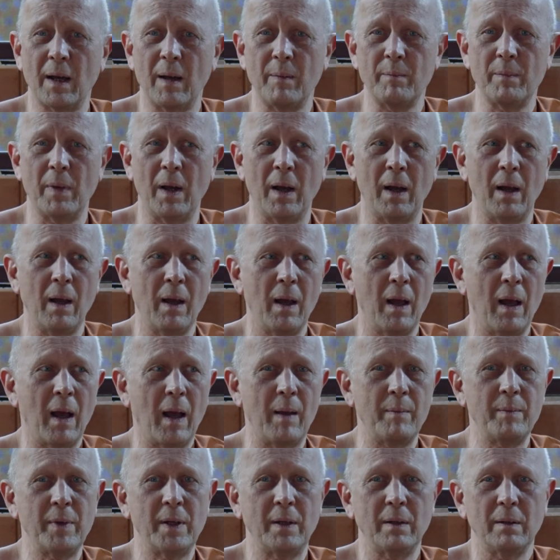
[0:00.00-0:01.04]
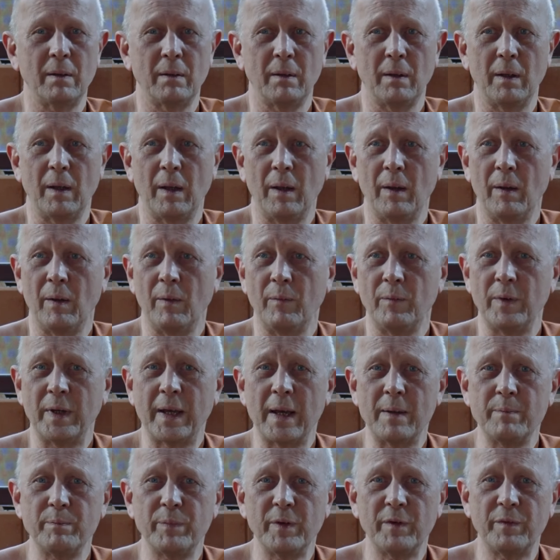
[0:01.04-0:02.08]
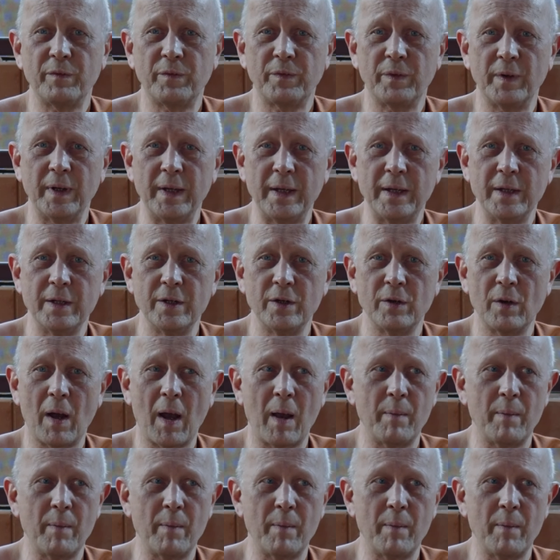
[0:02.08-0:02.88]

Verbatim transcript: kamma, I mean, we can be free, you know,